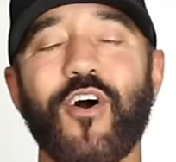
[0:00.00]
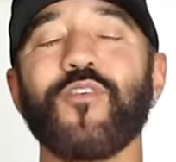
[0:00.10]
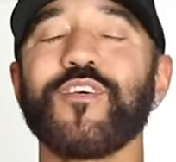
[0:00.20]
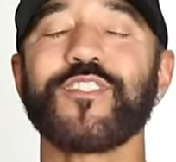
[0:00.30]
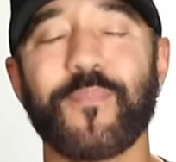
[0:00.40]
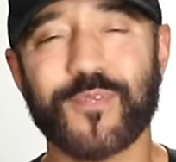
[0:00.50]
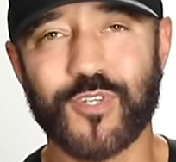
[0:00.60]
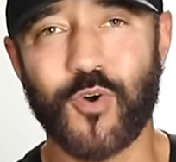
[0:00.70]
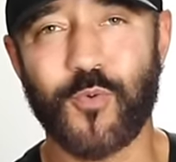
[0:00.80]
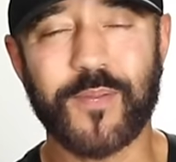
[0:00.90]
On this
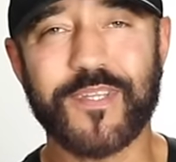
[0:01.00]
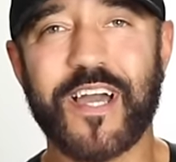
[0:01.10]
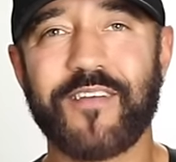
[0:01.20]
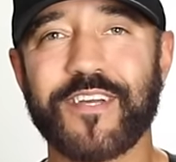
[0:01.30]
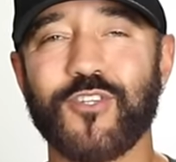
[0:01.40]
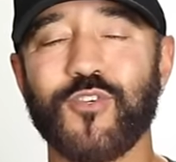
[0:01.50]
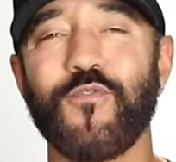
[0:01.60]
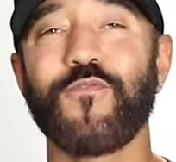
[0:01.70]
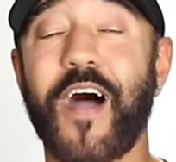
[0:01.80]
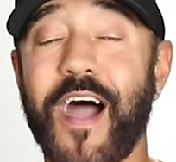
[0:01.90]
episode, we're going to be diving into
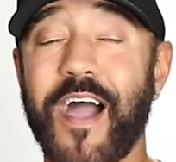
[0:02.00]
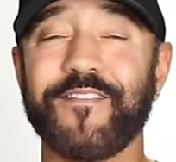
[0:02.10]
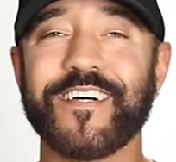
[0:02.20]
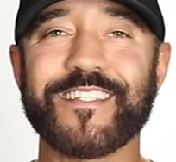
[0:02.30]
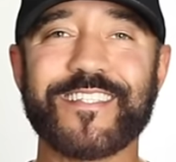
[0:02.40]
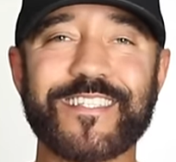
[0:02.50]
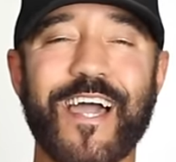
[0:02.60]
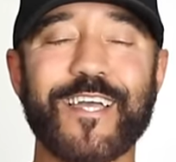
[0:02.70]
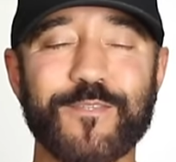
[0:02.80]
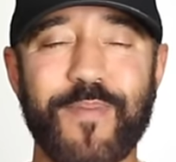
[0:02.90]
five
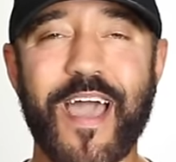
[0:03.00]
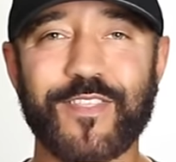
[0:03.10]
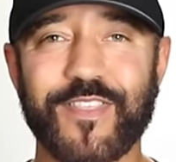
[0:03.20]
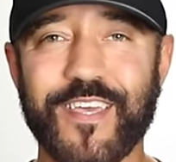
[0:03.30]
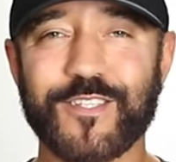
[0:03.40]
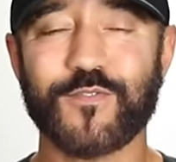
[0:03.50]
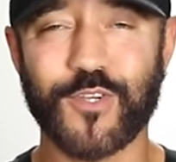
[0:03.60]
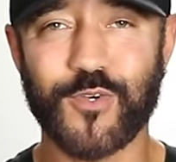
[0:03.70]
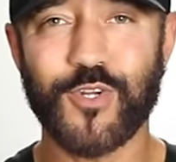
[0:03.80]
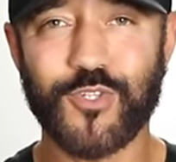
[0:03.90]
science backed things for
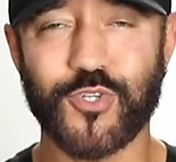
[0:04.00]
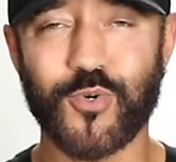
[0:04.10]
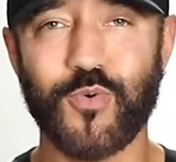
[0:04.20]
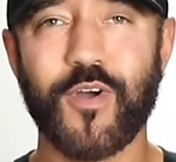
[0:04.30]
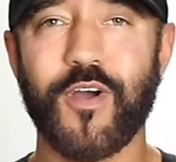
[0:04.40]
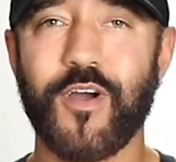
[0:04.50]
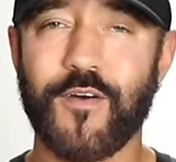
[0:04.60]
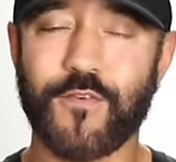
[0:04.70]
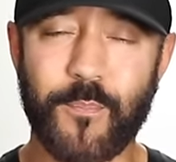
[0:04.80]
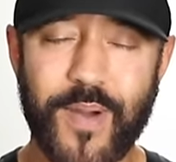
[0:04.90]
you to do
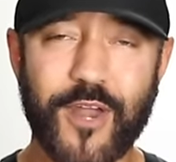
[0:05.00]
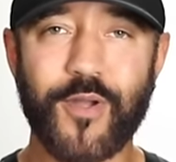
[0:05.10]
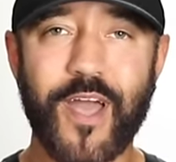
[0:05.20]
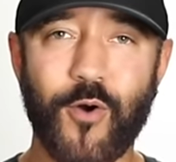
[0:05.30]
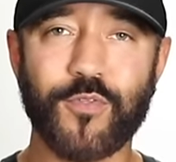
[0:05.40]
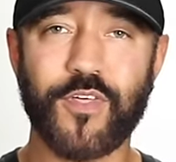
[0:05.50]
for better health